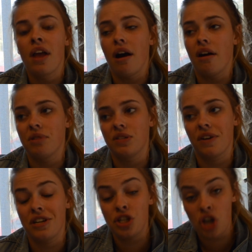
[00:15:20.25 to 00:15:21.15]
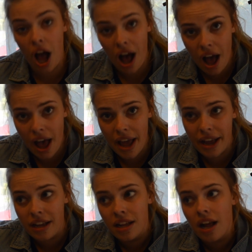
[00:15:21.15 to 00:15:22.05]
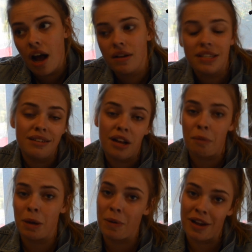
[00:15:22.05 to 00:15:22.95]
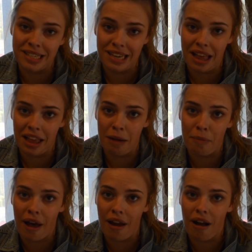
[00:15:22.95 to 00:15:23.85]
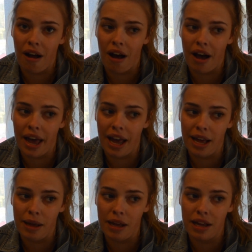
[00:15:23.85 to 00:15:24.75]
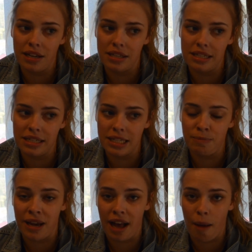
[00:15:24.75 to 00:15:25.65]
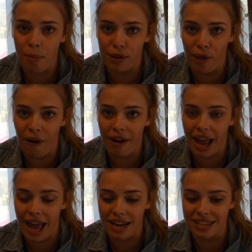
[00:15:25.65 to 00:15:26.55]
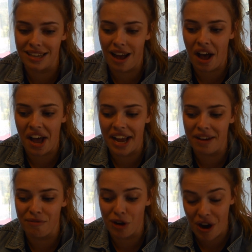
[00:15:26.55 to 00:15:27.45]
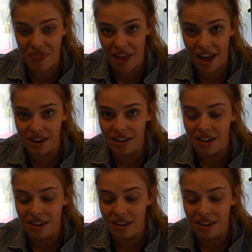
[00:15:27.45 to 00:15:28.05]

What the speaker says: I was very shy. I still had a big personality, but I didn't speak up a lot, and I regret that.